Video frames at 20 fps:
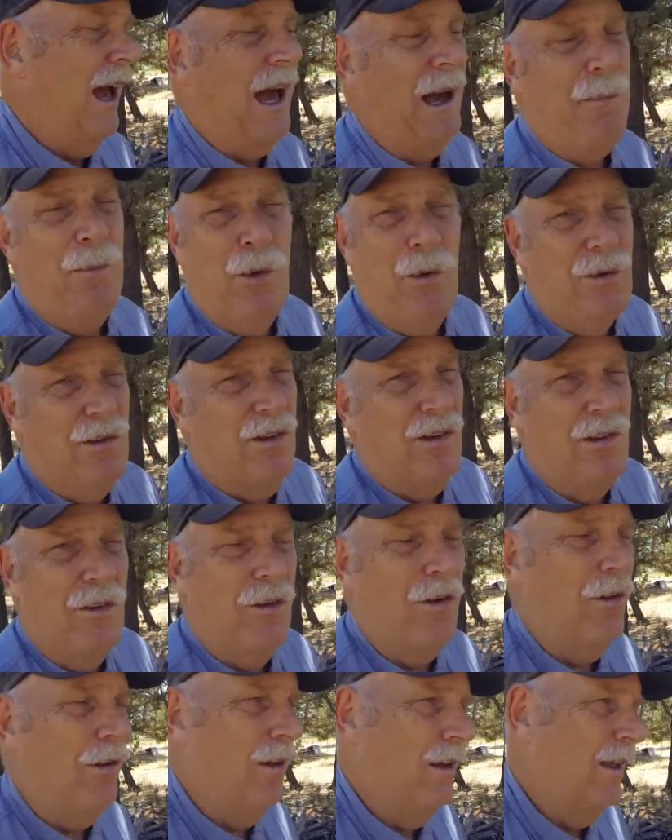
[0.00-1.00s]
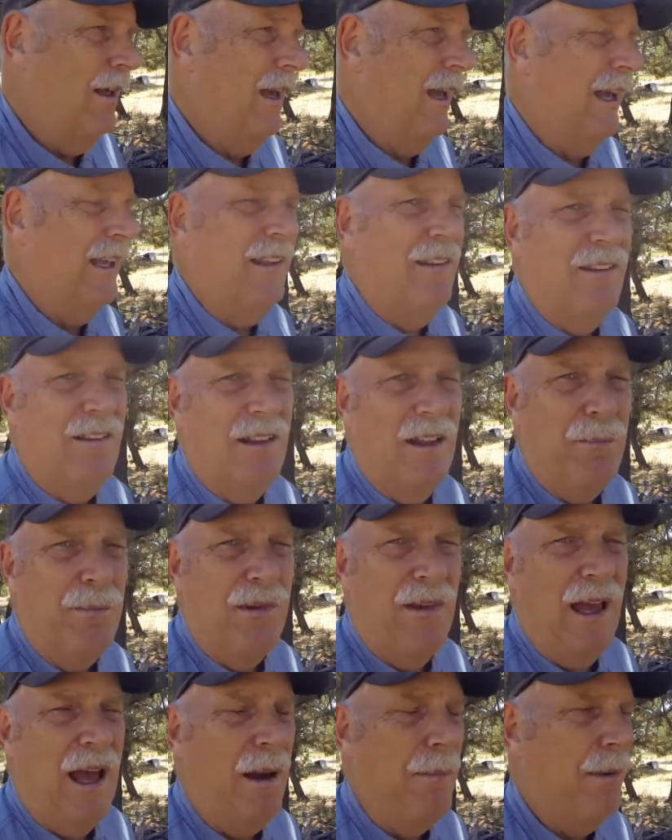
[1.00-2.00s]
I'm old school. It
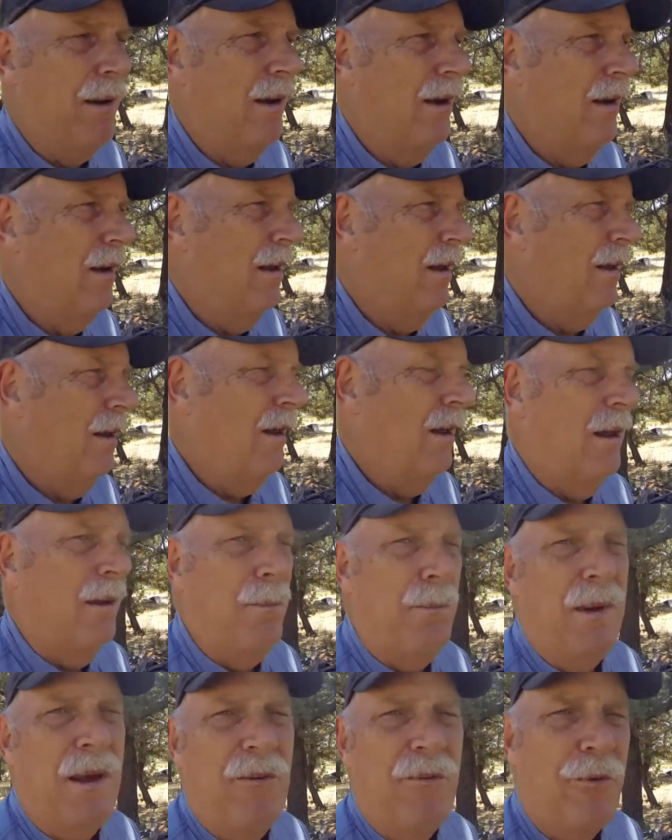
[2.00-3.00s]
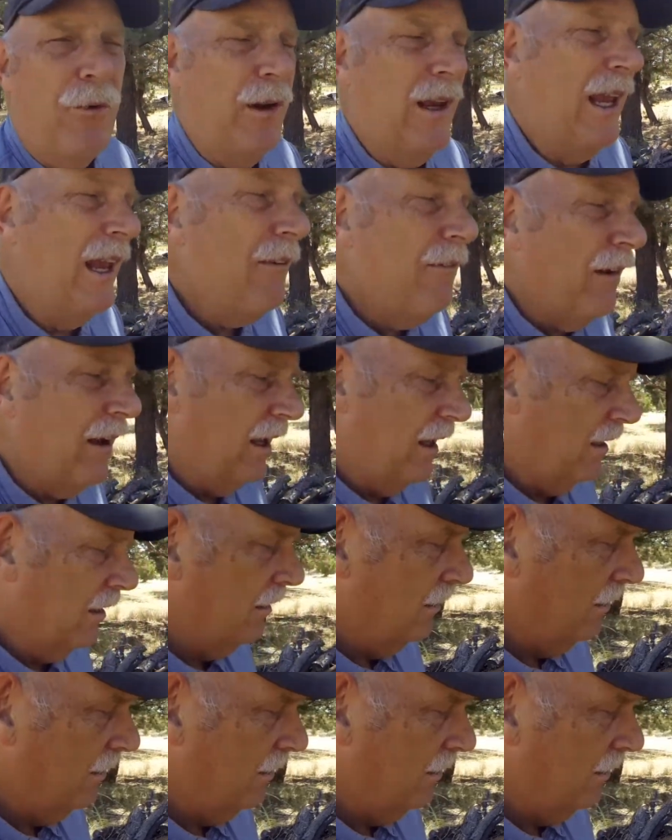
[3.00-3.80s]
slips up. Be forgiving.